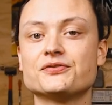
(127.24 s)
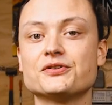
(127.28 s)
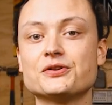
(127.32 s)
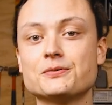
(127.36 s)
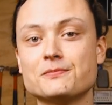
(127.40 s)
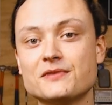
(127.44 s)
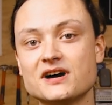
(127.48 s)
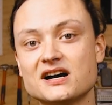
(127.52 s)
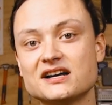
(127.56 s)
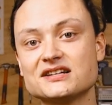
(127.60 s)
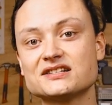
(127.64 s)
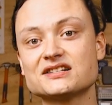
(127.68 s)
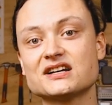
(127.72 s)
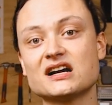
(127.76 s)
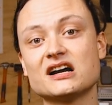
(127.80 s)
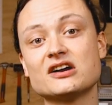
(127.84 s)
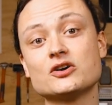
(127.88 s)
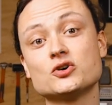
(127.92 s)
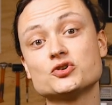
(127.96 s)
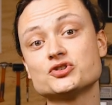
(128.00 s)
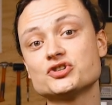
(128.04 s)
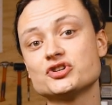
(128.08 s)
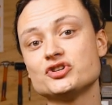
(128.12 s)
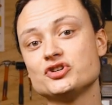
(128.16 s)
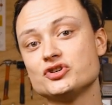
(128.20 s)
For the mask,
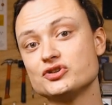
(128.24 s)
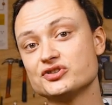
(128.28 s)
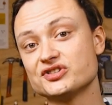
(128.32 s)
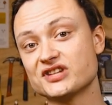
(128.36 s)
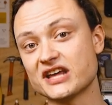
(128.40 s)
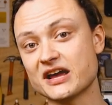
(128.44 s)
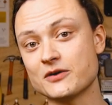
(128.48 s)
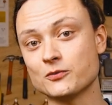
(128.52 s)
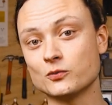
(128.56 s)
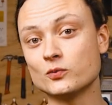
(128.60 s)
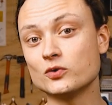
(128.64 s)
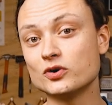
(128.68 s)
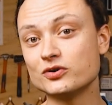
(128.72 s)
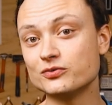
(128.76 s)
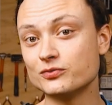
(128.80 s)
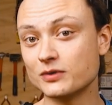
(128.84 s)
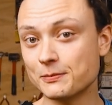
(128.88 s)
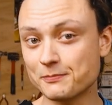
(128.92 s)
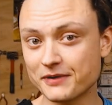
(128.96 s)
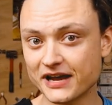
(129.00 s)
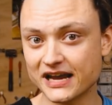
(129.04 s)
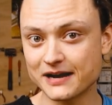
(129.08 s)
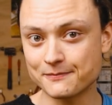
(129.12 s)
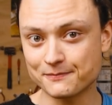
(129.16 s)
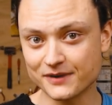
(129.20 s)
I also used that wood
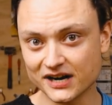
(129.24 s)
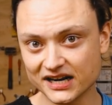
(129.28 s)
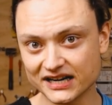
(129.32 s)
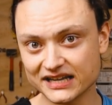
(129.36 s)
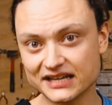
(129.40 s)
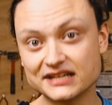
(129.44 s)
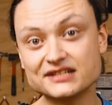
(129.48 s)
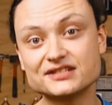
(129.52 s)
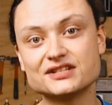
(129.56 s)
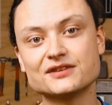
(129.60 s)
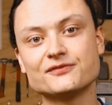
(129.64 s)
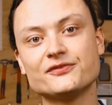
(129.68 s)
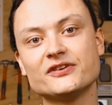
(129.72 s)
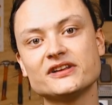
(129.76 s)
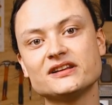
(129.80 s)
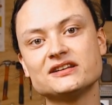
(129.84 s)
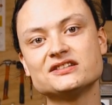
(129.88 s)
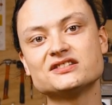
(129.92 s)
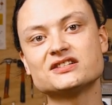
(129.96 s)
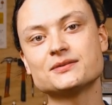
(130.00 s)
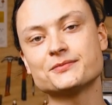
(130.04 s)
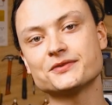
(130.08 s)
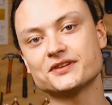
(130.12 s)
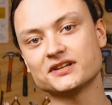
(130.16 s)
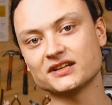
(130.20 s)
repair putty to
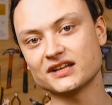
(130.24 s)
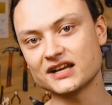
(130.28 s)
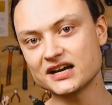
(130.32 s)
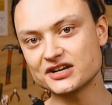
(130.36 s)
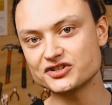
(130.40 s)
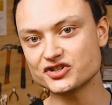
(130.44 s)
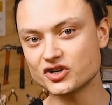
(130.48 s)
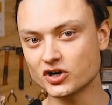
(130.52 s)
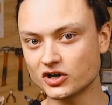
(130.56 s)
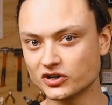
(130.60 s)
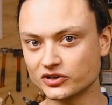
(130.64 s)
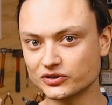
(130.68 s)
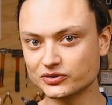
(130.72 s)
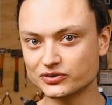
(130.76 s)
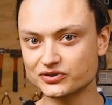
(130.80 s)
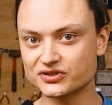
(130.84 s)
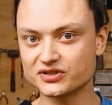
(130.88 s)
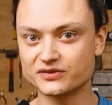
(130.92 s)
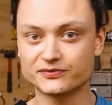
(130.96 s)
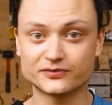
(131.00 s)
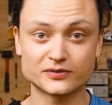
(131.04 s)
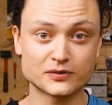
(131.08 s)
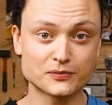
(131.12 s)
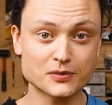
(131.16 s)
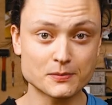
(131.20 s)
fill in some of the larger
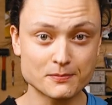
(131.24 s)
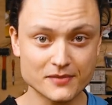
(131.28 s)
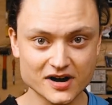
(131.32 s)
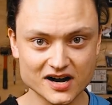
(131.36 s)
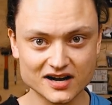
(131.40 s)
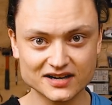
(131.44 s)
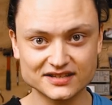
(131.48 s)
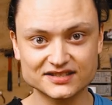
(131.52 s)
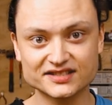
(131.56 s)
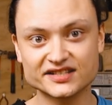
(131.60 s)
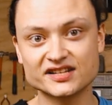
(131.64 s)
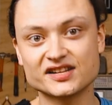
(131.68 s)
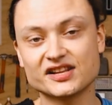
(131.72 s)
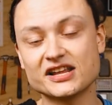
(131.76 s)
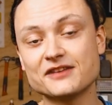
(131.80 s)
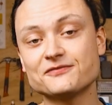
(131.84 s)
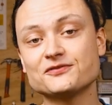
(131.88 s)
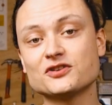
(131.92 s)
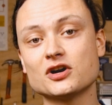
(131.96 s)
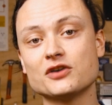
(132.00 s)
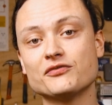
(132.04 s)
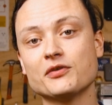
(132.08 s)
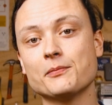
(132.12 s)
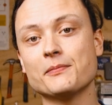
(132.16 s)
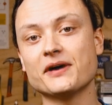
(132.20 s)
holes from the marks
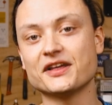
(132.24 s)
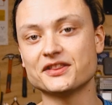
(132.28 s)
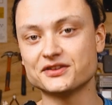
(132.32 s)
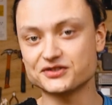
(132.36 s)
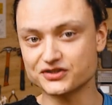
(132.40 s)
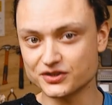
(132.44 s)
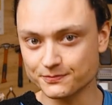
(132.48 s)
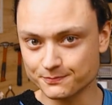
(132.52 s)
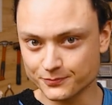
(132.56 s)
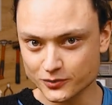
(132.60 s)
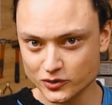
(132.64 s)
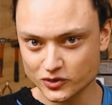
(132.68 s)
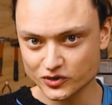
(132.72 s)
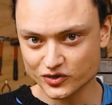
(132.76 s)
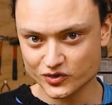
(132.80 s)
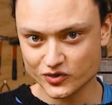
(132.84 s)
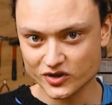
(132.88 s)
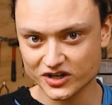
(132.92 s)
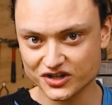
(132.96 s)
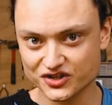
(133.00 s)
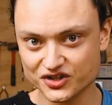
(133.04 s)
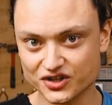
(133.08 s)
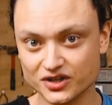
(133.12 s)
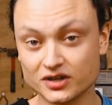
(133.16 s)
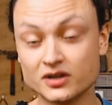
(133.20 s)
left over by the support
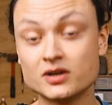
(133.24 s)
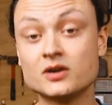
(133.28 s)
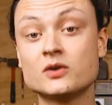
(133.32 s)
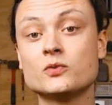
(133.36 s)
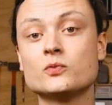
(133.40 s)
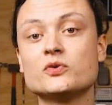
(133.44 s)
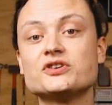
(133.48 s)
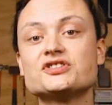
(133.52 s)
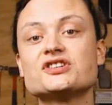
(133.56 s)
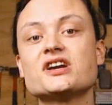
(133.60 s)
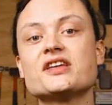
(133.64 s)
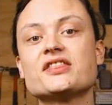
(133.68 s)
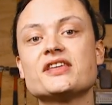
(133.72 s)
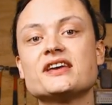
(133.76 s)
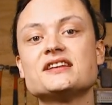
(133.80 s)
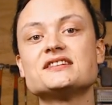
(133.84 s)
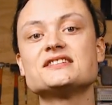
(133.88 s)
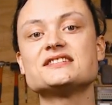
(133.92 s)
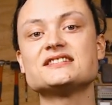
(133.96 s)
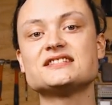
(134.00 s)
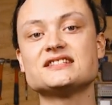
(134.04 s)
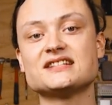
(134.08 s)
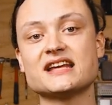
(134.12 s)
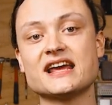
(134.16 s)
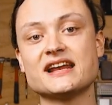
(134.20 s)
structure, which I
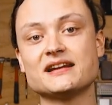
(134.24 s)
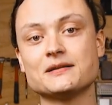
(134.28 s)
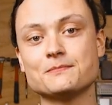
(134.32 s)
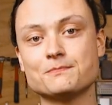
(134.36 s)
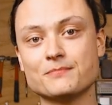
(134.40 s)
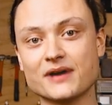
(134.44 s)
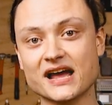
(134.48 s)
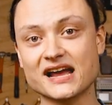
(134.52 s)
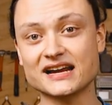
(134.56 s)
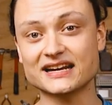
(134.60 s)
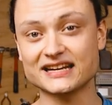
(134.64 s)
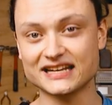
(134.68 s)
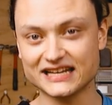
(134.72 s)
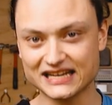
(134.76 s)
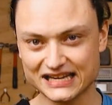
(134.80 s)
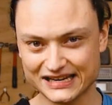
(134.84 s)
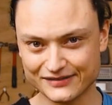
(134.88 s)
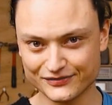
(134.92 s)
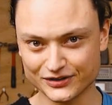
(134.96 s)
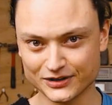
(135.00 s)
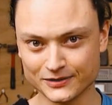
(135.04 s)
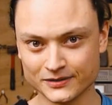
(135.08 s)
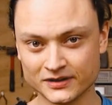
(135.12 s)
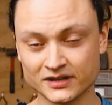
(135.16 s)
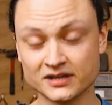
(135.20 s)
then sanded back
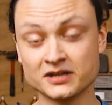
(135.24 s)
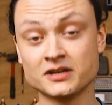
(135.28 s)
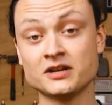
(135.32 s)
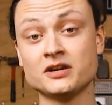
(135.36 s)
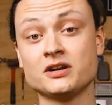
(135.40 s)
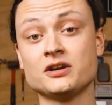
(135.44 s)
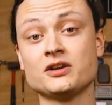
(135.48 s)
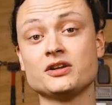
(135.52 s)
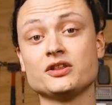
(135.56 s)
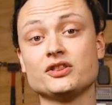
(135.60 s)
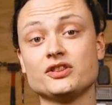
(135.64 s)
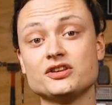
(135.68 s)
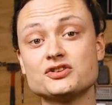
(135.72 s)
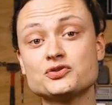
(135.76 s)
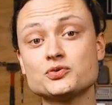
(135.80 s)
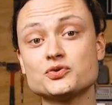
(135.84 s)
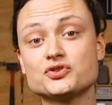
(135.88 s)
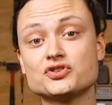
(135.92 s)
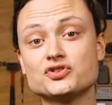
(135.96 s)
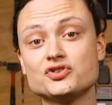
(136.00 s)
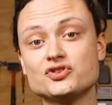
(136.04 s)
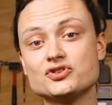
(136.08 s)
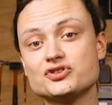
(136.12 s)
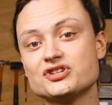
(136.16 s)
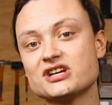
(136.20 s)
even. This
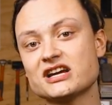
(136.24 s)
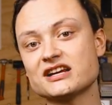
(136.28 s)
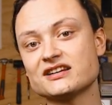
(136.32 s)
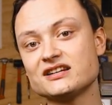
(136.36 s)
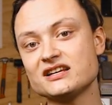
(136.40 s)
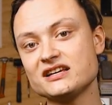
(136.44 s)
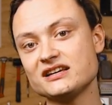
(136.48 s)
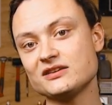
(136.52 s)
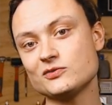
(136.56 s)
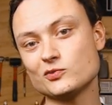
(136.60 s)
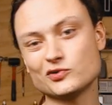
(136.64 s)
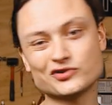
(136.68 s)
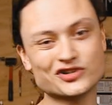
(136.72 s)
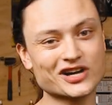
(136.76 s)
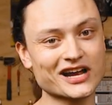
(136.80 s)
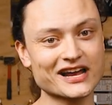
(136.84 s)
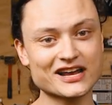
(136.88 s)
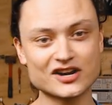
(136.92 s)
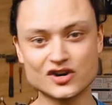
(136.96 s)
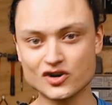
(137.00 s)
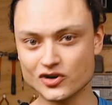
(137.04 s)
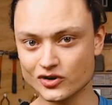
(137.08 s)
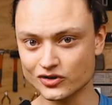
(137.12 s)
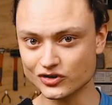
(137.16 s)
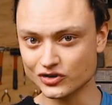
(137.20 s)
was a new technique which I
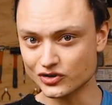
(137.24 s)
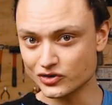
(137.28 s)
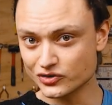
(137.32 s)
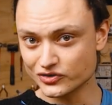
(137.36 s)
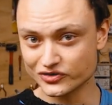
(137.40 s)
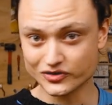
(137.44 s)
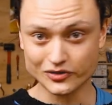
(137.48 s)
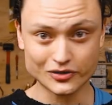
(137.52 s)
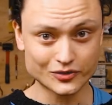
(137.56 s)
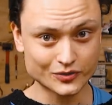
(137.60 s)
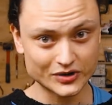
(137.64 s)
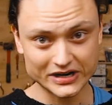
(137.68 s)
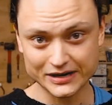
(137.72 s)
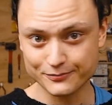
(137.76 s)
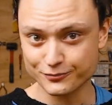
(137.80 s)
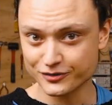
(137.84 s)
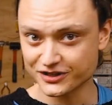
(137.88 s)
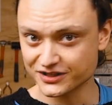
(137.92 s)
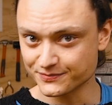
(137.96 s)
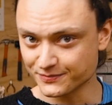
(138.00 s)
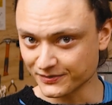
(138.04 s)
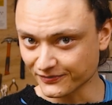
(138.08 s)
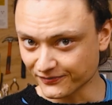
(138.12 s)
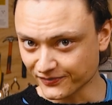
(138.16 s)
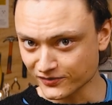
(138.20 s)
had not used on 3D
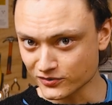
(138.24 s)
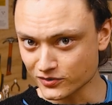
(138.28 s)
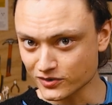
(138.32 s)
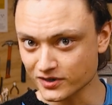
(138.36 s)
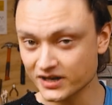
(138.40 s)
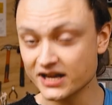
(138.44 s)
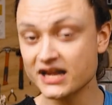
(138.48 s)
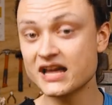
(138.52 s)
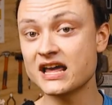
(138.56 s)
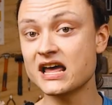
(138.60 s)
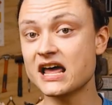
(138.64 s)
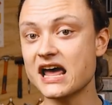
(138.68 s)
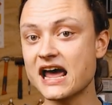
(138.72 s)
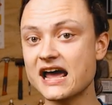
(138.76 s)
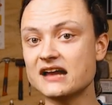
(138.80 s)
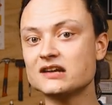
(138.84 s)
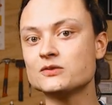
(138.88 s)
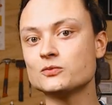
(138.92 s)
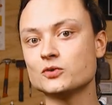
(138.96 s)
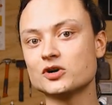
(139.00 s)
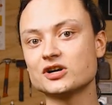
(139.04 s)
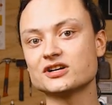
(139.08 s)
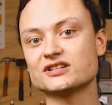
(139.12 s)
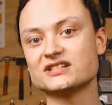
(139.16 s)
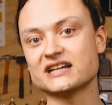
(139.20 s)
prints before,
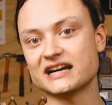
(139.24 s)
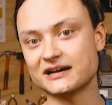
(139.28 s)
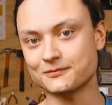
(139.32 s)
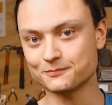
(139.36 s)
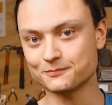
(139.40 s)
and it worked